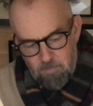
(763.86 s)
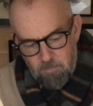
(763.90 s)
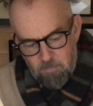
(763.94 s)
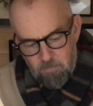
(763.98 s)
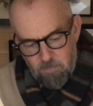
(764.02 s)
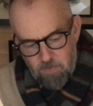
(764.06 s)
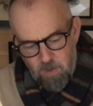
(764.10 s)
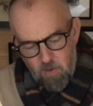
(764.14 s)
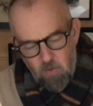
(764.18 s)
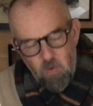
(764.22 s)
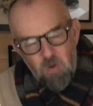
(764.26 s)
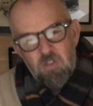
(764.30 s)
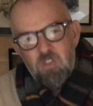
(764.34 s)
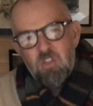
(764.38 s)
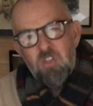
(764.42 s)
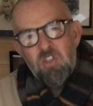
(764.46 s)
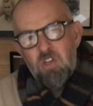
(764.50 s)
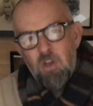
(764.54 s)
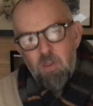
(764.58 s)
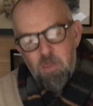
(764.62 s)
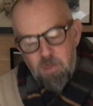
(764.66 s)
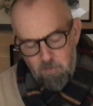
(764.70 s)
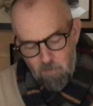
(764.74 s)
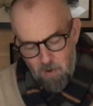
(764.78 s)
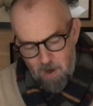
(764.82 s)
They weren't such a
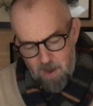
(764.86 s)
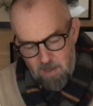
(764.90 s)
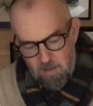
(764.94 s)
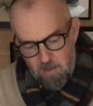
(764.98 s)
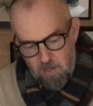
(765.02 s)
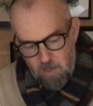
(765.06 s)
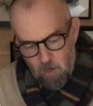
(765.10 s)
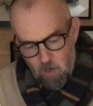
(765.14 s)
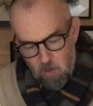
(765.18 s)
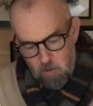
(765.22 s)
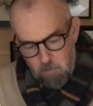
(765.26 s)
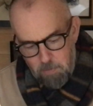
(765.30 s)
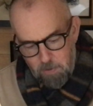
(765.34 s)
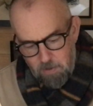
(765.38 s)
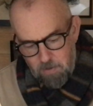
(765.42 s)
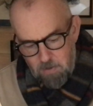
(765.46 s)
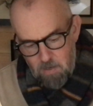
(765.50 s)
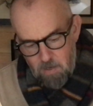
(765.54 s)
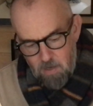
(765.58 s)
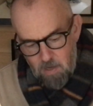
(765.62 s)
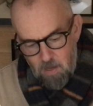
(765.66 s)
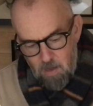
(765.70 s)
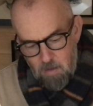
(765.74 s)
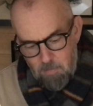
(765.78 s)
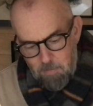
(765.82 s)
threat in the open,
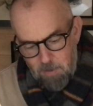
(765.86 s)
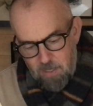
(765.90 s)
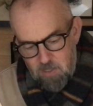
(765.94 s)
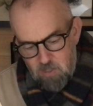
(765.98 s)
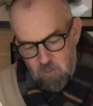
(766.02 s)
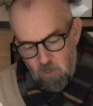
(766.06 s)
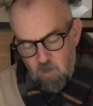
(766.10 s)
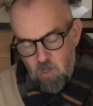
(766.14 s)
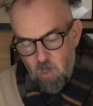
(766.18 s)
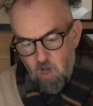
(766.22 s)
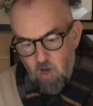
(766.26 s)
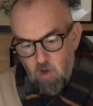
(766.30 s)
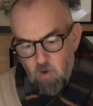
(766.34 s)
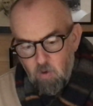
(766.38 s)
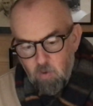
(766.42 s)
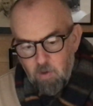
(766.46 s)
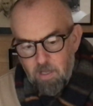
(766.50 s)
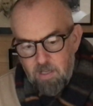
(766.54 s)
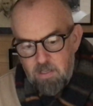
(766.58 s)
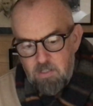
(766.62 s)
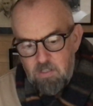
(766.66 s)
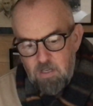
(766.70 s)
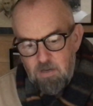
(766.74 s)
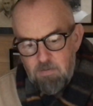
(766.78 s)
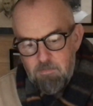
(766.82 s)
because on the whole they
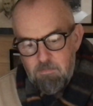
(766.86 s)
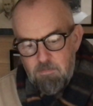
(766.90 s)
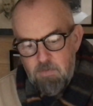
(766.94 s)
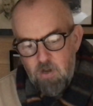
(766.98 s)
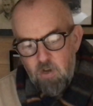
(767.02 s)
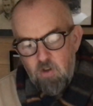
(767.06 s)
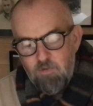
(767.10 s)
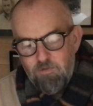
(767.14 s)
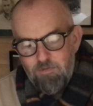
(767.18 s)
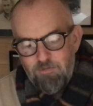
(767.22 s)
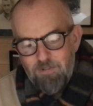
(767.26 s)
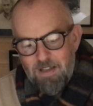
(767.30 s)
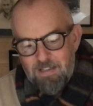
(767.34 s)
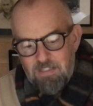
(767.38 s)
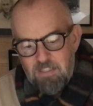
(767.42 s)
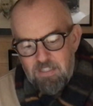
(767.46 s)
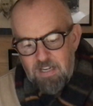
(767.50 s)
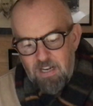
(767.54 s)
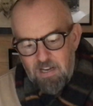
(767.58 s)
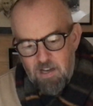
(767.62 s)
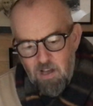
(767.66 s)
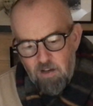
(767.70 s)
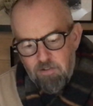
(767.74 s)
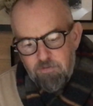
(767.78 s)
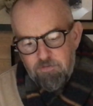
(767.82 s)
didn't move fast
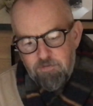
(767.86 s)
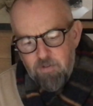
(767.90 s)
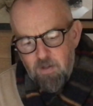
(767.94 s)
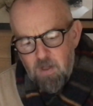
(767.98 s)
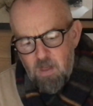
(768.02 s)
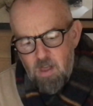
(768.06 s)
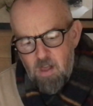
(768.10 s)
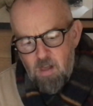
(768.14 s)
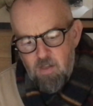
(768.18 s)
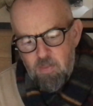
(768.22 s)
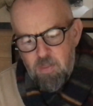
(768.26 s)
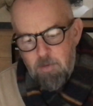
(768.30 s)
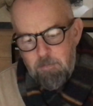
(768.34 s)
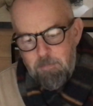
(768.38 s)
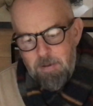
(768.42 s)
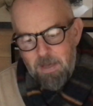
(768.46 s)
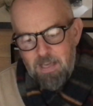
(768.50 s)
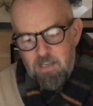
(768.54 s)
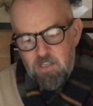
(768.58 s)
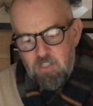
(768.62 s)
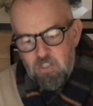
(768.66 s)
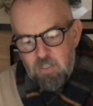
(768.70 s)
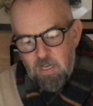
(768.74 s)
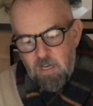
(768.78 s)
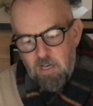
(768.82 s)
enough. The
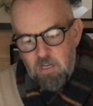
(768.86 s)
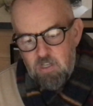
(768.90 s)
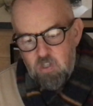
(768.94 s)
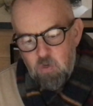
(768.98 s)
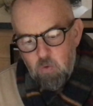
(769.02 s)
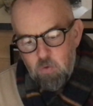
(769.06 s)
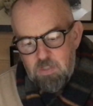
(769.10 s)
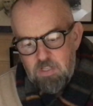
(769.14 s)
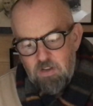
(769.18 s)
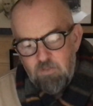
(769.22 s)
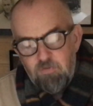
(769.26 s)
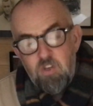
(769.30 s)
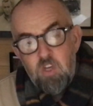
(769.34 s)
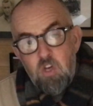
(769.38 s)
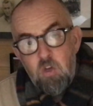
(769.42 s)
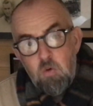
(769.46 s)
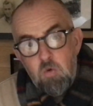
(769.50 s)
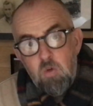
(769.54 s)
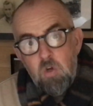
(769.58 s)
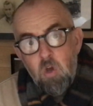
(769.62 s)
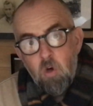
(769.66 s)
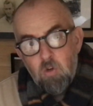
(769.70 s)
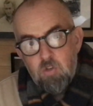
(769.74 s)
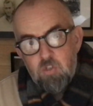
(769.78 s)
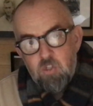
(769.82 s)
biggest danger was if you
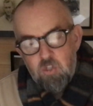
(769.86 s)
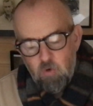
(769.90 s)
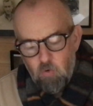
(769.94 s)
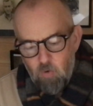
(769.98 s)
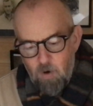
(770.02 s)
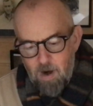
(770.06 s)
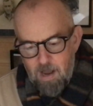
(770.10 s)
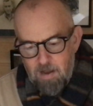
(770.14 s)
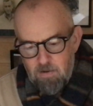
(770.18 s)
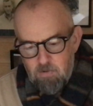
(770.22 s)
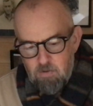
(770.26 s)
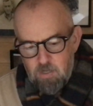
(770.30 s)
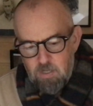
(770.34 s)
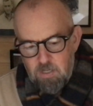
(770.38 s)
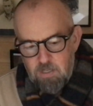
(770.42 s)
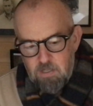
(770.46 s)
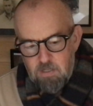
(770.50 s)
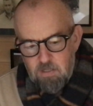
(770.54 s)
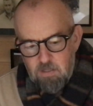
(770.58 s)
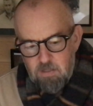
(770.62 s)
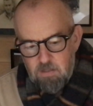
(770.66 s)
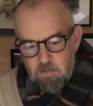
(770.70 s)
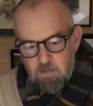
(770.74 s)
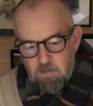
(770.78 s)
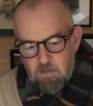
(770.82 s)
got surrounded,
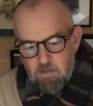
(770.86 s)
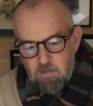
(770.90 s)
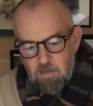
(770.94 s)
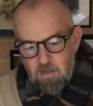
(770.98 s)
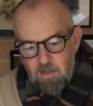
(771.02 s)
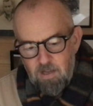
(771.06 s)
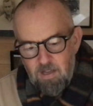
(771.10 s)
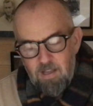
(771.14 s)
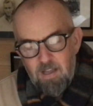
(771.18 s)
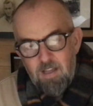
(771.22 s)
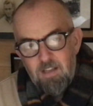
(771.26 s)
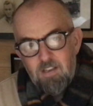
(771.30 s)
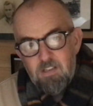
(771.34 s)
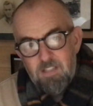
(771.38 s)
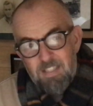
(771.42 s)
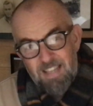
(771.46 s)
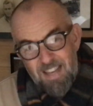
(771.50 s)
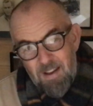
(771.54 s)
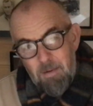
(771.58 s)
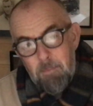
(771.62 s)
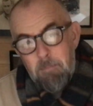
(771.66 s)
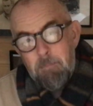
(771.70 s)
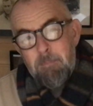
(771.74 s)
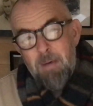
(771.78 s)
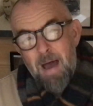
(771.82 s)
because in
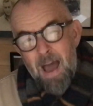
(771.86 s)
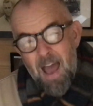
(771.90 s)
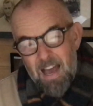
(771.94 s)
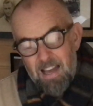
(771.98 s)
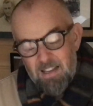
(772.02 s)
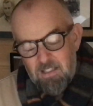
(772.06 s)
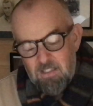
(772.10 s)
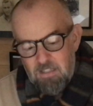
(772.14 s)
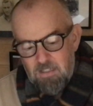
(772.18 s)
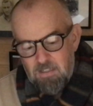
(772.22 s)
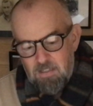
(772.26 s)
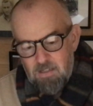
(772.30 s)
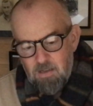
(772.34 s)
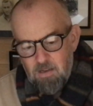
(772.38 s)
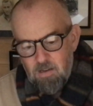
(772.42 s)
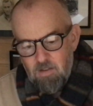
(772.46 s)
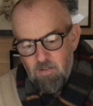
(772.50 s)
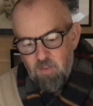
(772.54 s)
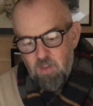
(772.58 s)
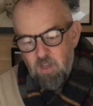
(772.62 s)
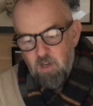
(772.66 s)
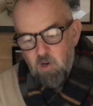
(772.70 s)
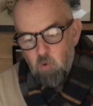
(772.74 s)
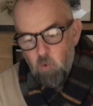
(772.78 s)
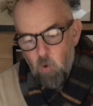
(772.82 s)
a mass,
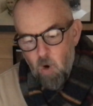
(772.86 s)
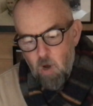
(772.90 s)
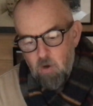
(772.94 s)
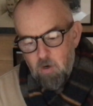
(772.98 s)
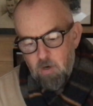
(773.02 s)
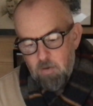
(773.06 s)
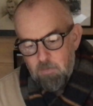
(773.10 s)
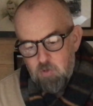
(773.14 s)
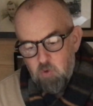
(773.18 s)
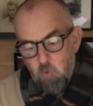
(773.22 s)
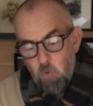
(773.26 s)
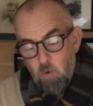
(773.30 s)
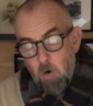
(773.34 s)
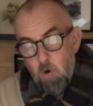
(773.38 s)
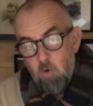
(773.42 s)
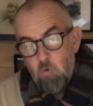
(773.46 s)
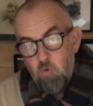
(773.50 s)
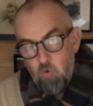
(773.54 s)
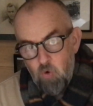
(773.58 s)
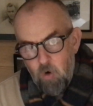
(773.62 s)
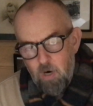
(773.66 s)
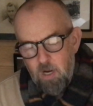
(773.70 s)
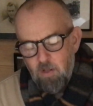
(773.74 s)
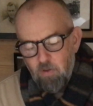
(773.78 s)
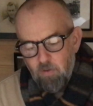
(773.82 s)
the grown-ups were a
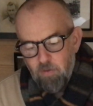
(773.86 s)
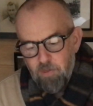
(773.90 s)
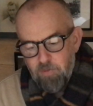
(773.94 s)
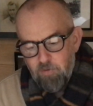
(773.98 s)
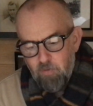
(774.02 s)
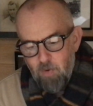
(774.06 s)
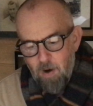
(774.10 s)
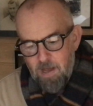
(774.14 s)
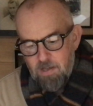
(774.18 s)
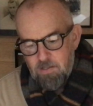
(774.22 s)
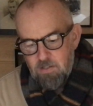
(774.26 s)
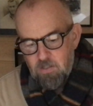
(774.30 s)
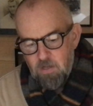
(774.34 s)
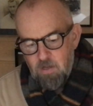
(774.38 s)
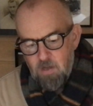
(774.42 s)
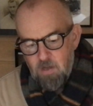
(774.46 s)
real threat.